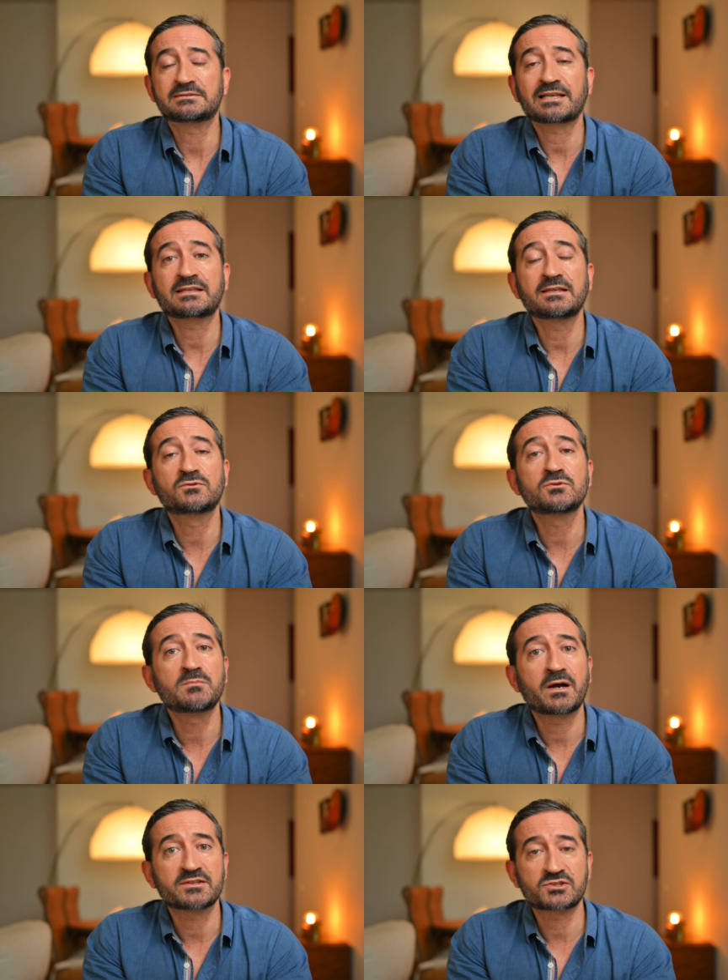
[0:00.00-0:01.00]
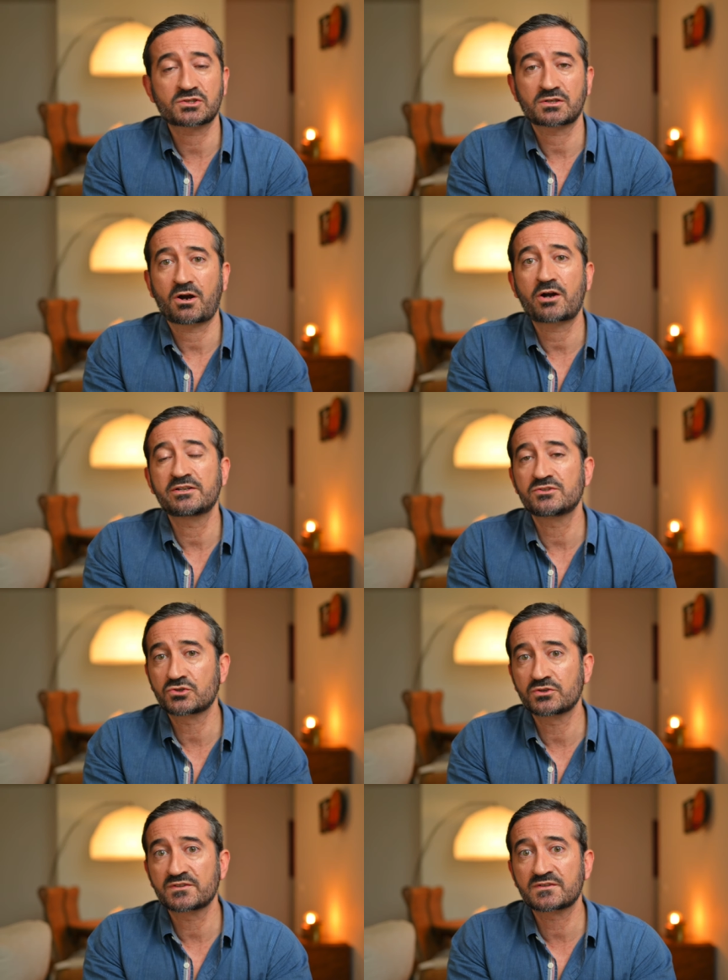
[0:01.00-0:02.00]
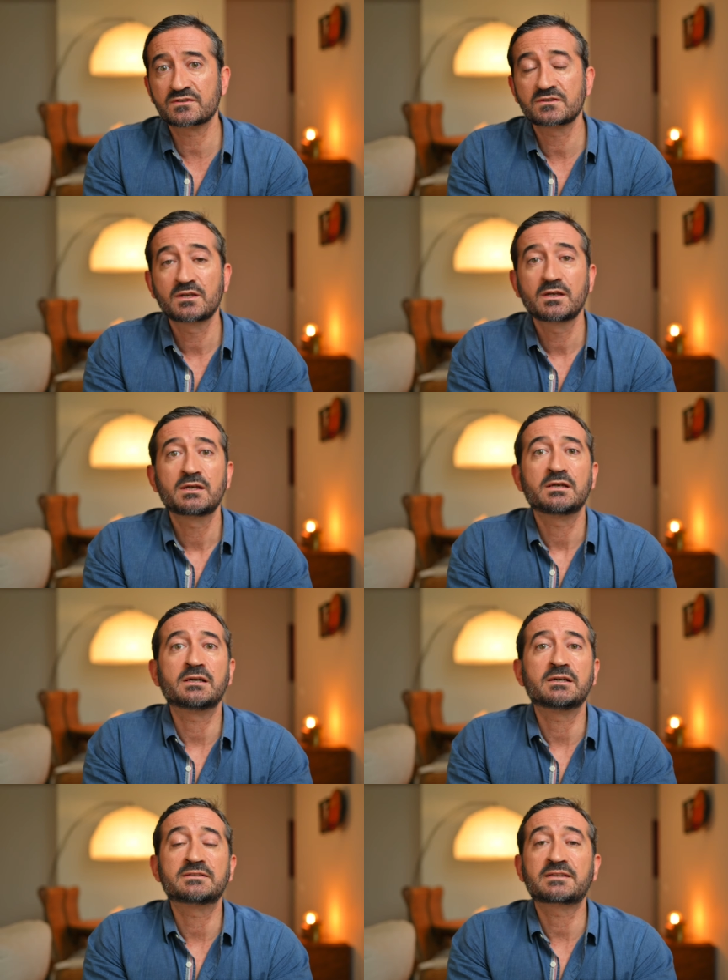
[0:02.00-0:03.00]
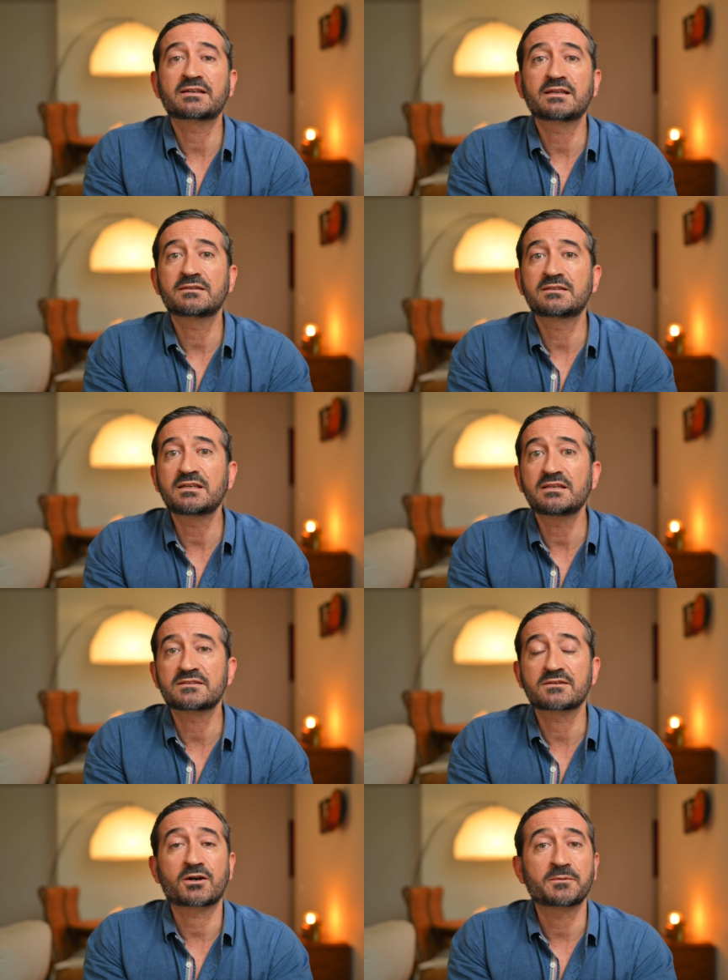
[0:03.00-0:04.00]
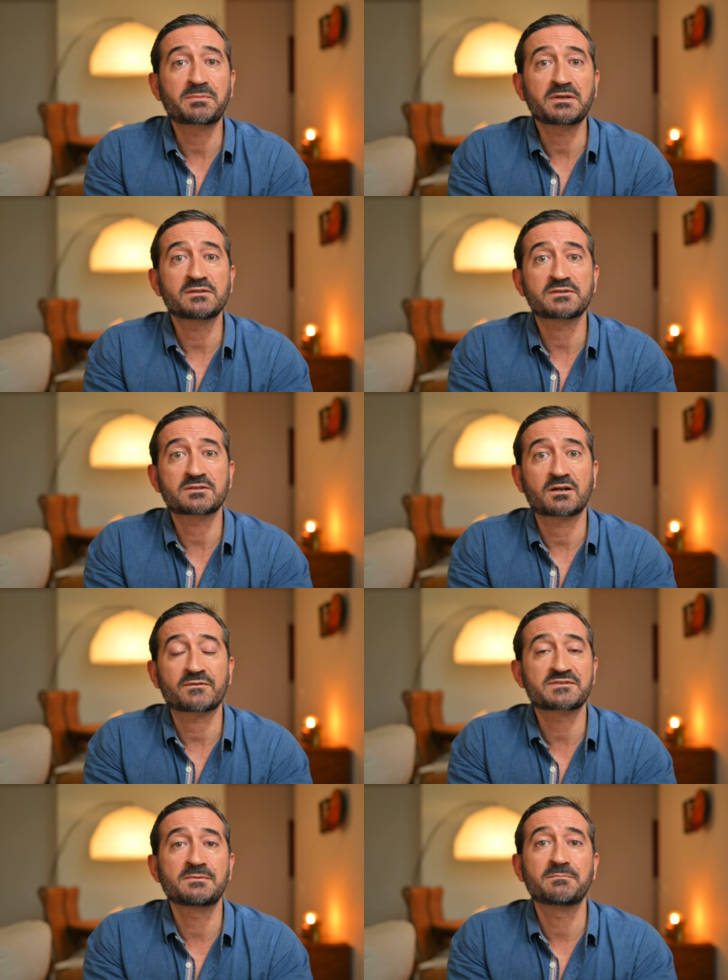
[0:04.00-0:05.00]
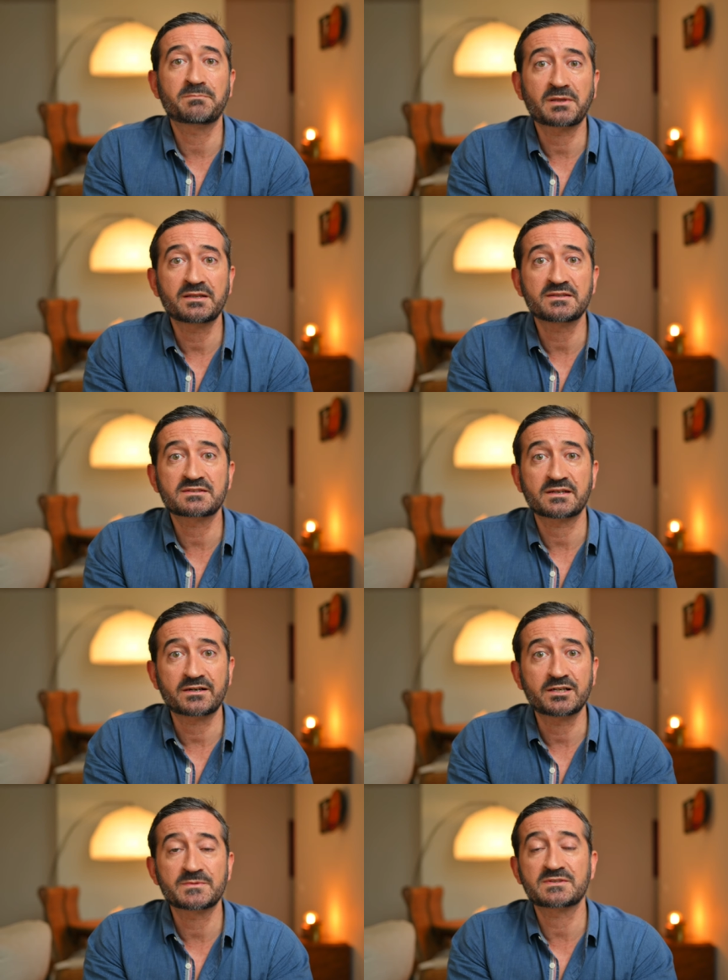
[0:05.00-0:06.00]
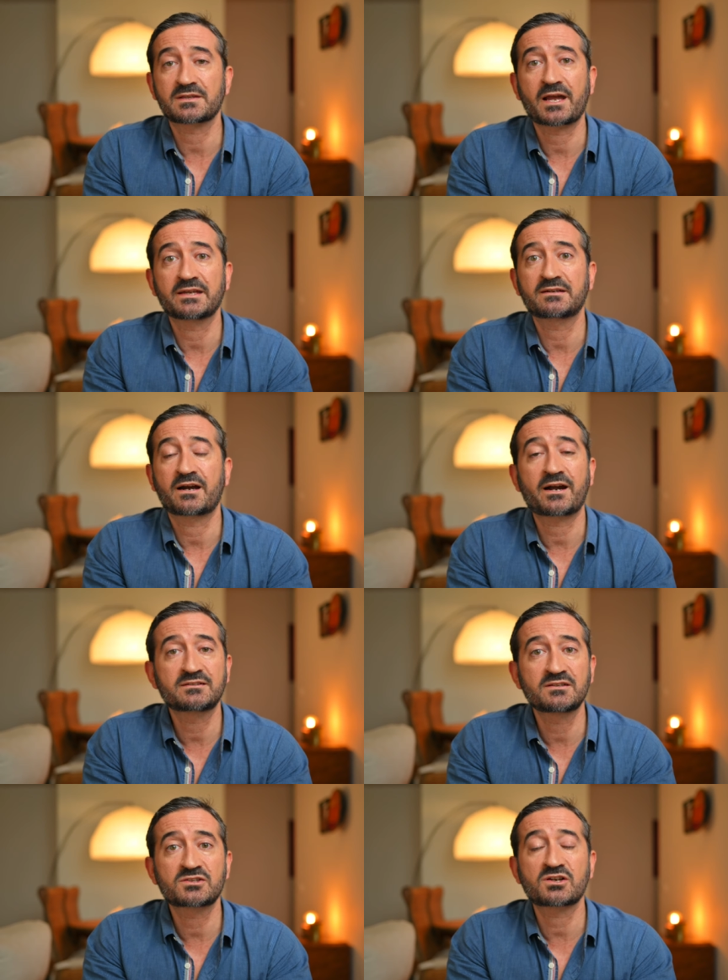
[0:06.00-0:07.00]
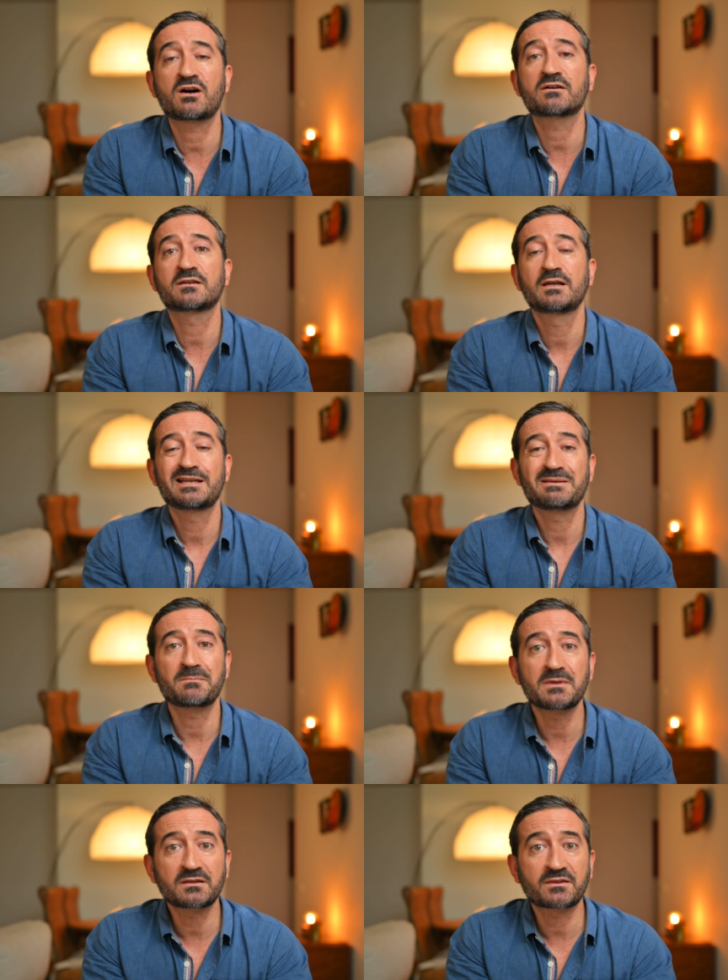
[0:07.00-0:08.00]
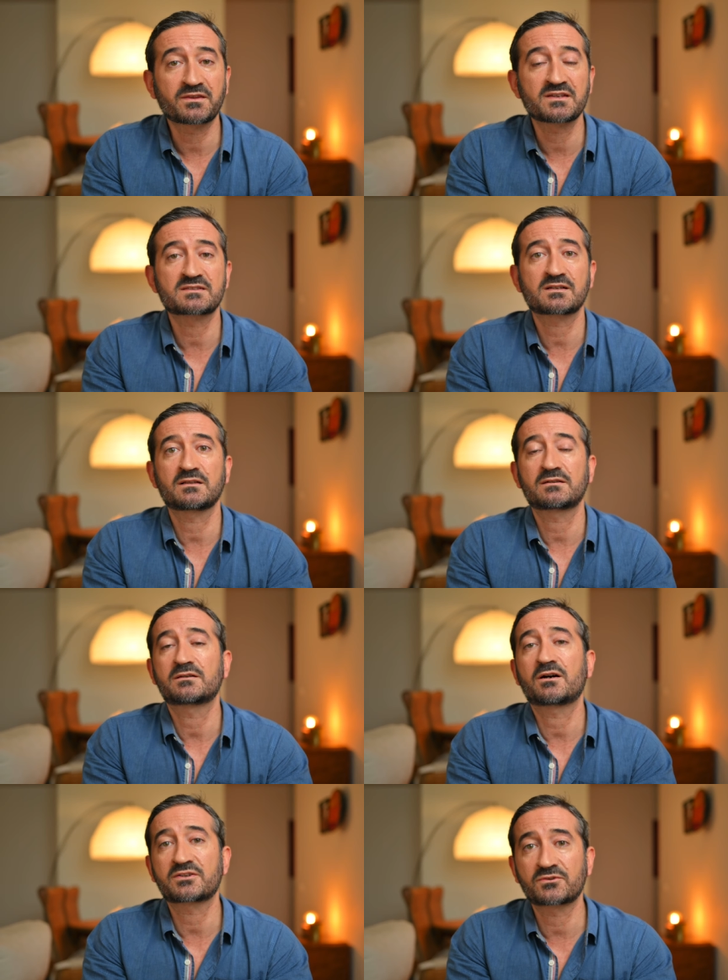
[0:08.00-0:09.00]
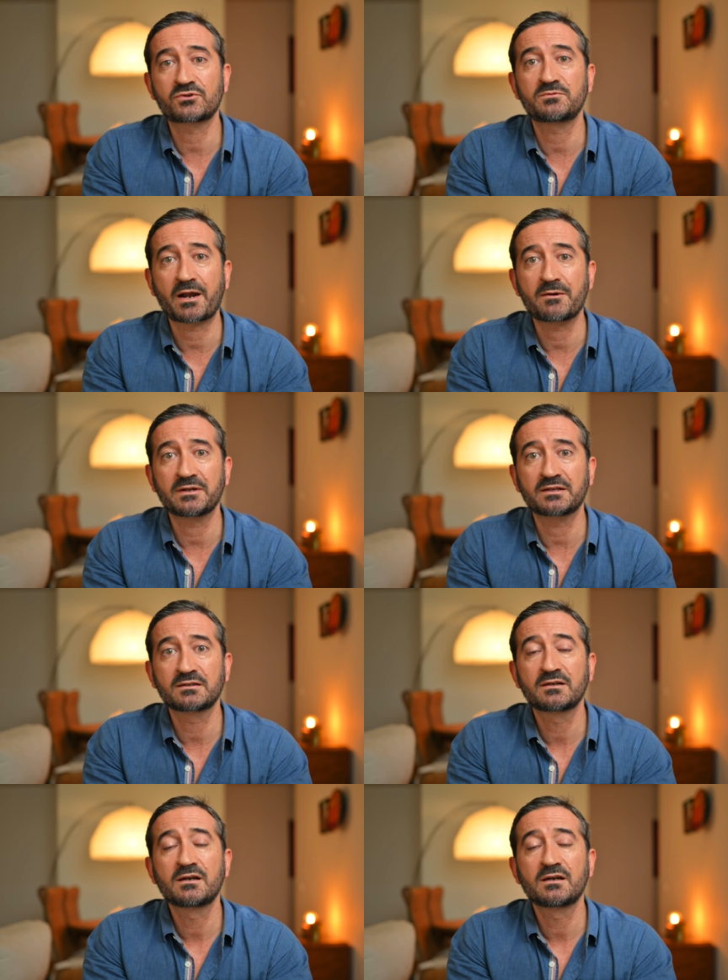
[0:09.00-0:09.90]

taking too much orange juice, taking teas or pills of some plants, herbs like artichoke, milk thistle or turmeric.